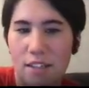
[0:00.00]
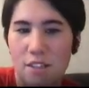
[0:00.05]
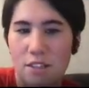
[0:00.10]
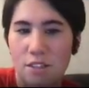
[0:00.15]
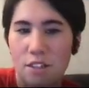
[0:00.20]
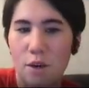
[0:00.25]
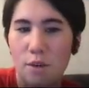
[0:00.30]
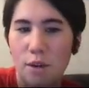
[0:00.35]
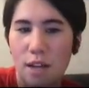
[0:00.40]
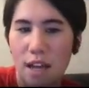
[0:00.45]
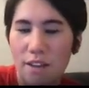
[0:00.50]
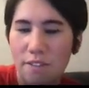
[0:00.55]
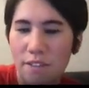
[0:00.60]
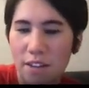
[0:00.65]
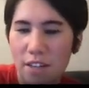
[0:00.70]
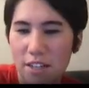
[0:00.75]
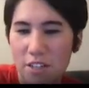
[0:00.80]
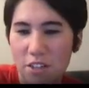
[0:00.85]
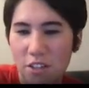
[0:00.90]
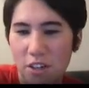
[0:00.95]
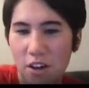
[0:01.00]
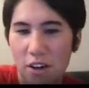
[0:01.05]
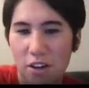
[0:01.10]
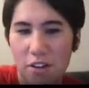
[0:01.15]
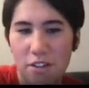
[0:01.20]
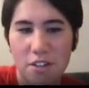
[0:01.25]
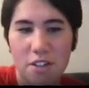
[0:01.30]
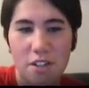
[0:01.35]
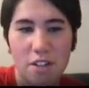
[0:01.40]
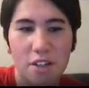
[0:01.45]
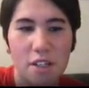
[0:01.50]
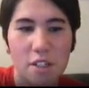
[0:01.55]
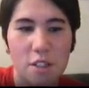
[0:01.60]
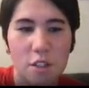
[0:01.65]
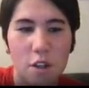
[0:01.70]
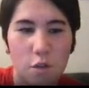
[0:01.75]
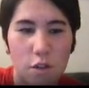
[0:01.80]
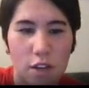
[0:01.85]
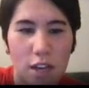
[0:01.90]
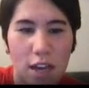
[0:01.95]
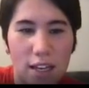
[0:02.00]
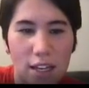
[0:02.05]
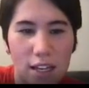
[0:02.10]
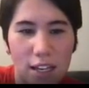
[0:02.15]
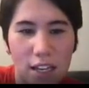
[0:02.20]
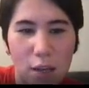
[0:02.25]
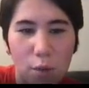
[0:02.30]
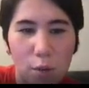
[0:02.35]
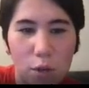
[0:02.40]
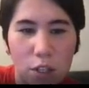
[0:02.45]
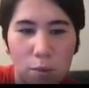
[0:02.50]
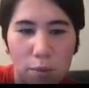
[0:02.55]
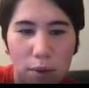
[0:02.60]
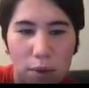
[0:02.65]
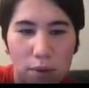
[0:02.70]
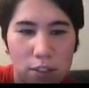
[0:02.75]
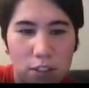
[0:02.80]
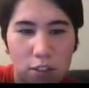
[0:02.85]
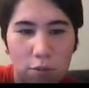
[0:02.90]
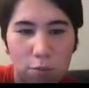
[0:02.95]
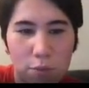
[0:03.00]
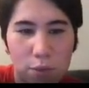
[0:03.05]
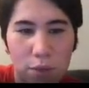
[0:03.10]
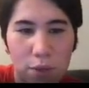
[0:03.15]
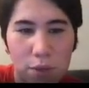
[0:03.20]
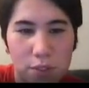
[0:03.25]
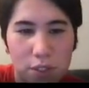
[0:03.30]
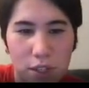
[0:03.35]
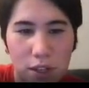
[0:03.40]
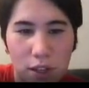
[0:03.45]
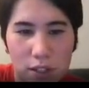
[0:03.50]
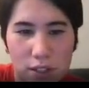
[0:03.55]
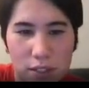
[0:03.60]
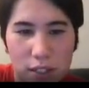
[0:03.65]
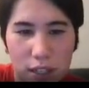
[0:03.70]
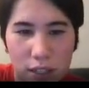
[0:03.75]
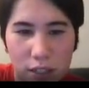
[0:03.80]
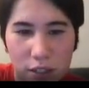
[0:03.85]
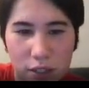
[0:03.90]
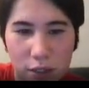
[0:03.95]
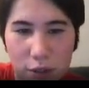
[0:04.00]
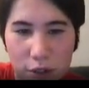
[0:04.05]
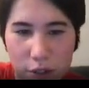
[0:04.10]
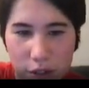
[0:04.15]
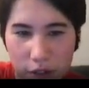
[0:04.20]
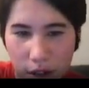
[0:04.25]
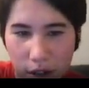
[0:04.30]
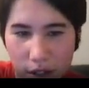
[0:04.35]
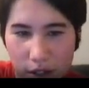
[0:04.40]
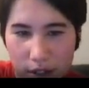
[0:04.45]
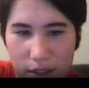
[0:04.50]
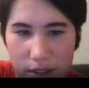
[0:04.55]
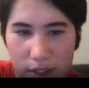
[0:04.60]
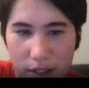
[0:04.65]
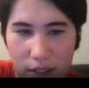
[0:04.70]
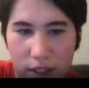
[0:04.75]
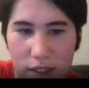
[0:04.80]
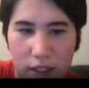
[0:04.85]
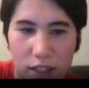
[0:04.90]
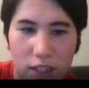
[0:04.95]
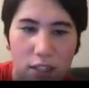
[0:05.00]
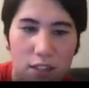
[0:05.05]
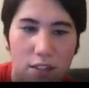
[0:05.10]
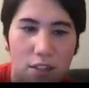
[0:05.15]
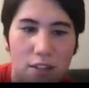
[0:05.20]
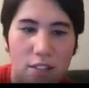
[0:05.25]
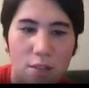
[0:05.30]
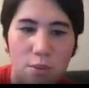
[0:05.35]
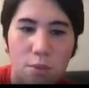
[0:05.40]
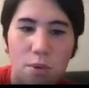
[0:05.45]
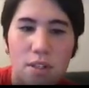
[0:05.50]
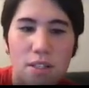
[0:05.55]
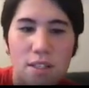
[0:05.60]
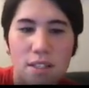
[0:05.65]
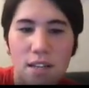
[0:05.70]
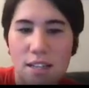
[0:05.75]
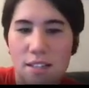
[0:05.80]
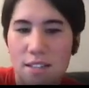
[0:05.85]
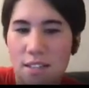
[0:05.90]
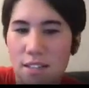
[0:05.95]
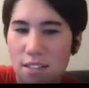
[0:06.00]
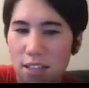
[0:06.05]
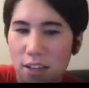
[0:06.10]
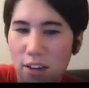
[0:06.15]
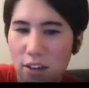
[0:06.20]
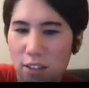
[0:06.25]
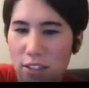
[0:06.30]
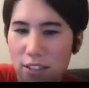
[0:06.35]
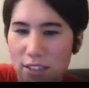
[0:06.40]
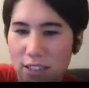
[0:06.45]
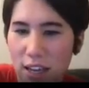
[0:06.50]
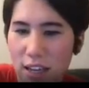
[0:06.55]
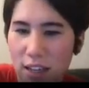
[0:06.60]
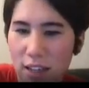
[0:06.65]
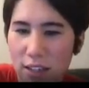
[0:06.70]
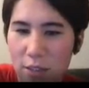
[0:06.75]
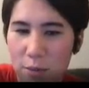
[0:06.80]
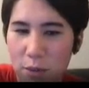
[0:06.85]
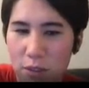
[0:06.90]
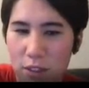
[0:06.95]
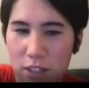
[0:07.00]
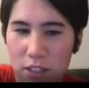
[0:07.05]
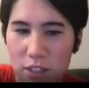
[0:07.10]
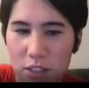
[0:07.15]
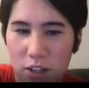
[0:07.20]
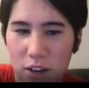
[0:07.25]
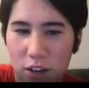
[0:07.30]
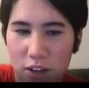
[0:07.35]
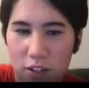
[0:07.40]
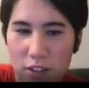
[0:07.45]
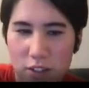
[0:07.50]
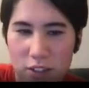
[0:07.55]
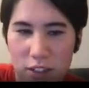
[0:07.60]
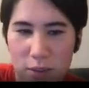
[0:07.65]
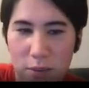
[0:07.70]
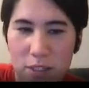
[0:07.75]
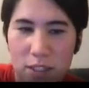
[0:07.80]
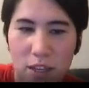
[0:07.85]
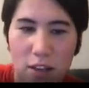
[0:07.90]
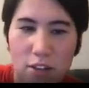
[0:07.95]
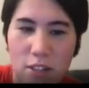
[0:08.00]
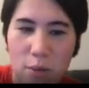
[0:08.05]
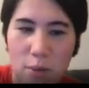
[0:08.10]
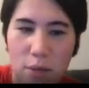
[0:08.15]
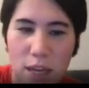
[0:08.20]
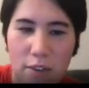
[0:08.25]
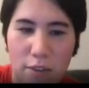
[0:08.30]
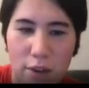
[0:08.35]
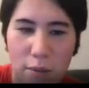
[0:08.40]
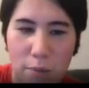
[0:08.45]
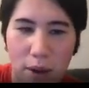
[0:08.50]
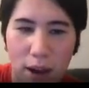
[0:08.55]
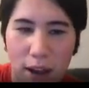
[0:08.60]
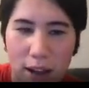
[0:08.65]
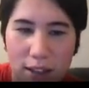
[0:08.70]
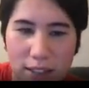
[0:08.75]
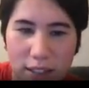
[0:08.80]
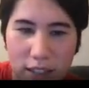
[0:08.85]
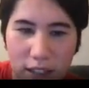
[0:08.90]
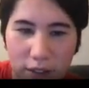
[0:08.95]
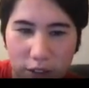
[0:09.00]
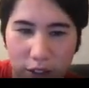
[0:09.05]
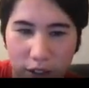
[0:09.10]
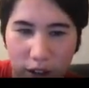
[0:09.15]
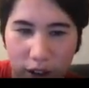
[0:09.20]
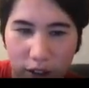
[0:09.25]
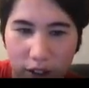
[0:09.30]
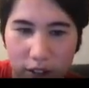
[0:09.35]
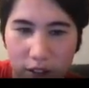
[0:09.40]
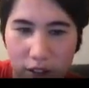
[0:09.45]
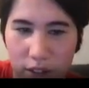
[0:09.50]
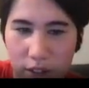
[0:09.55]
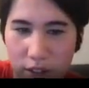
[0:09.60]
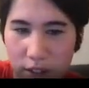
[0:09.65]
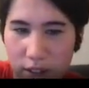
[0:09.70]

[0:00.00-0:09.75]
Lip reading: don't have any charge. So if we had equal amounts of protons and neutrons, this wouldn't necessarily tell us what the charge is. It would tell us that we have a positive charge.